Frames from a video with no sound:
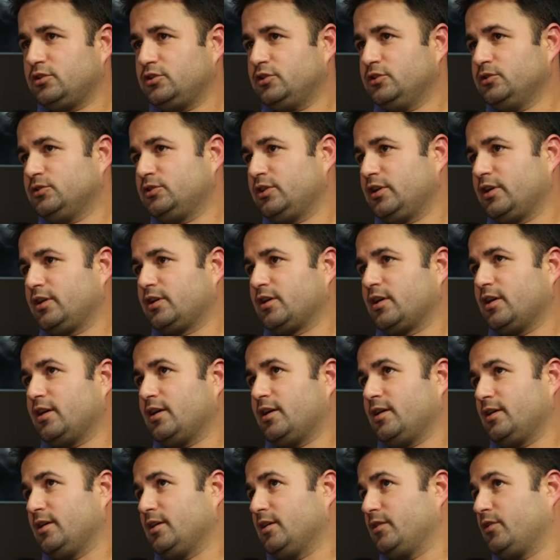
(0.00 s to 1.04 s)
using
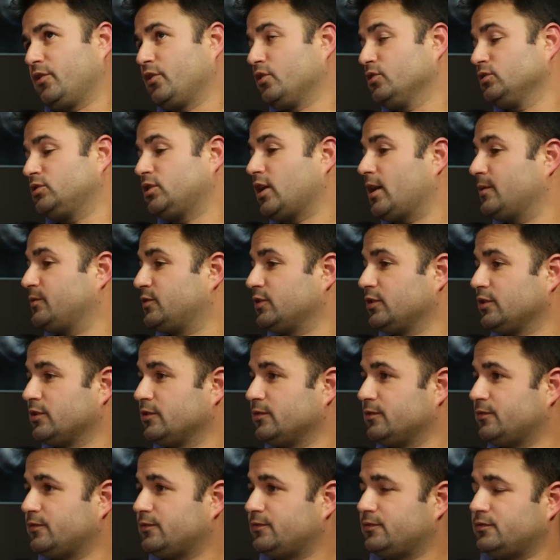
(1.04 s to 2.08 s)
those types
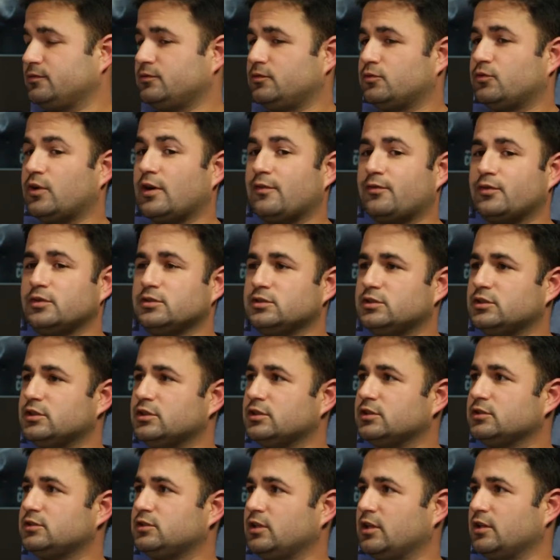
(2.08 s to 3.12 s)
of
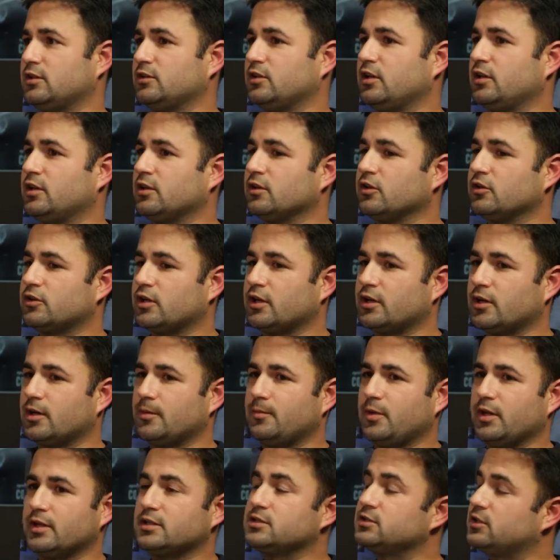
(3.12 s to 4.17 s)
references and looking
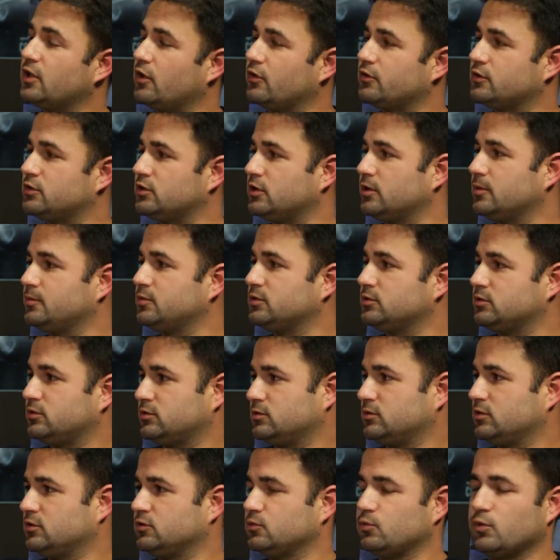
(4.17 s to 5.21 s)
up like stealth ships
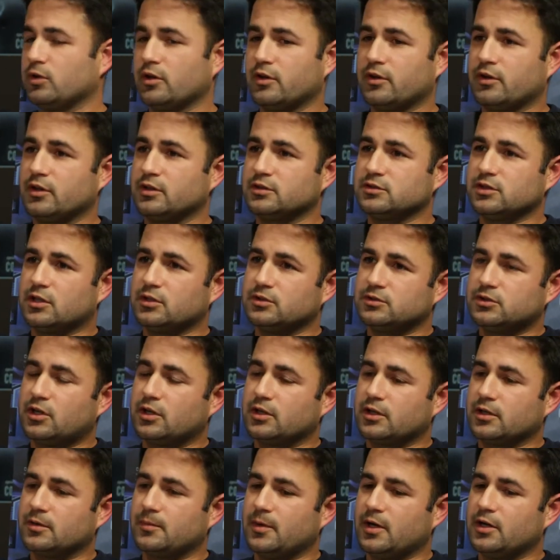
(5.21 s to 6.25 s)
is one of the things I was
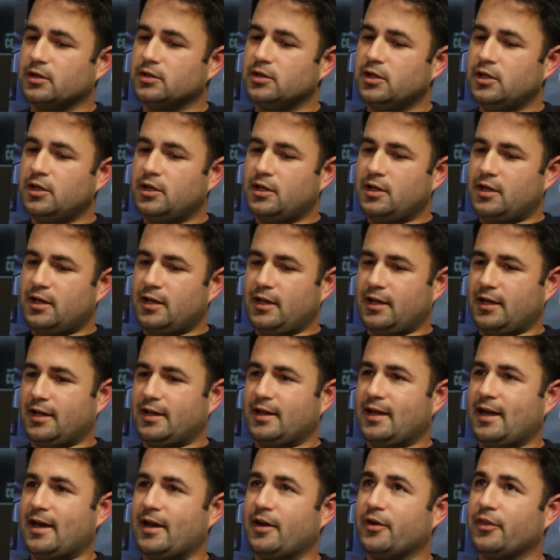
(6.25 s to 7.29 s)
talking about.
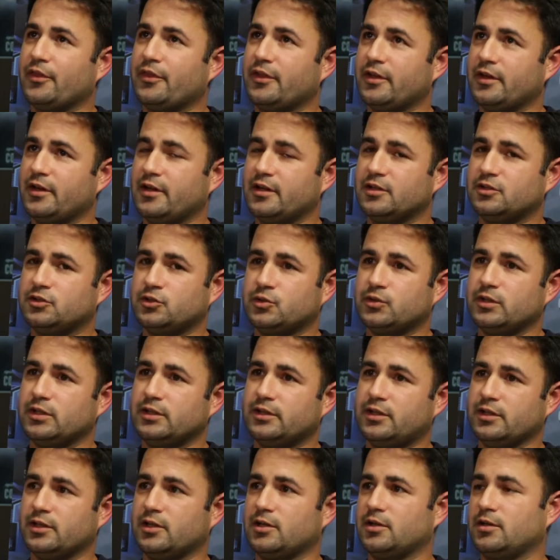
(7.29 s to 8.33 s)
and how they
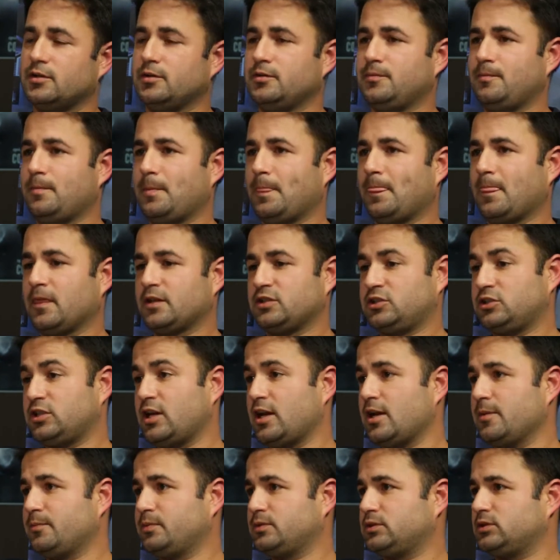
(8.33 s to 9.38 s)
treat their
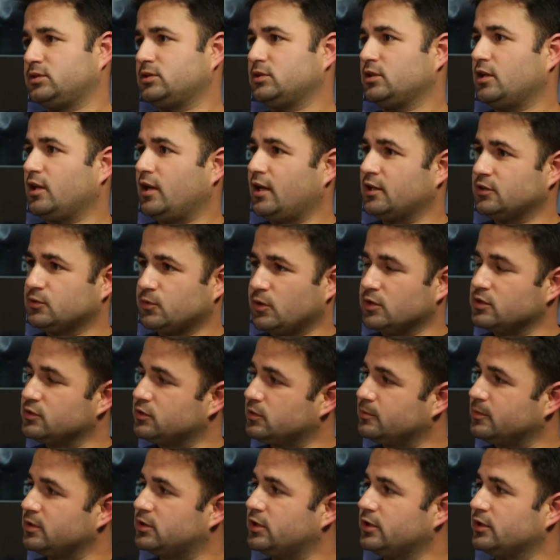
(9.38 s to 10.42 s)
shapes as well as
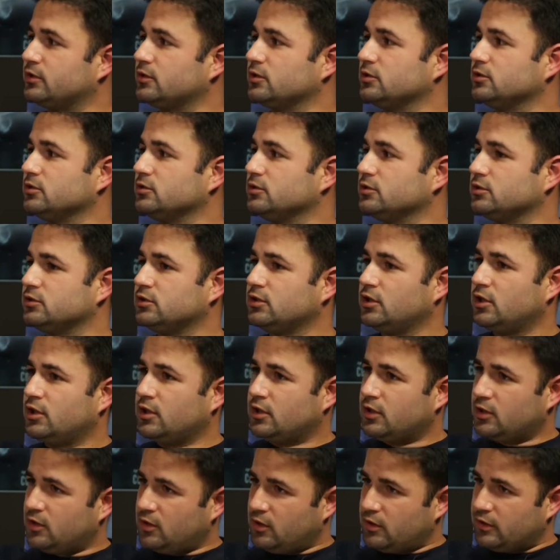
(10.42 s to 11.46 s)
their materials,
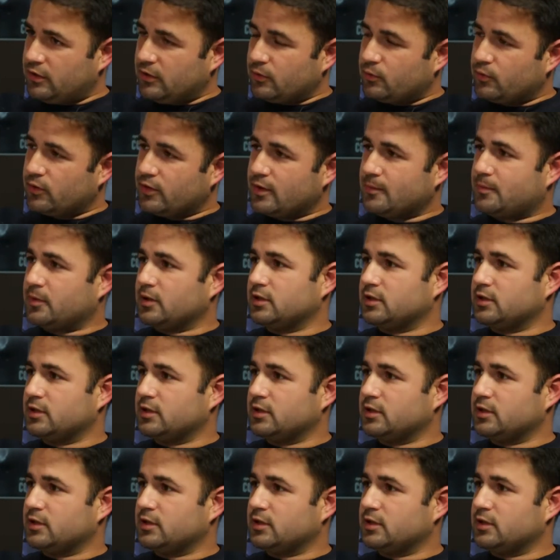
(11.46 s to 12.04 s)
where they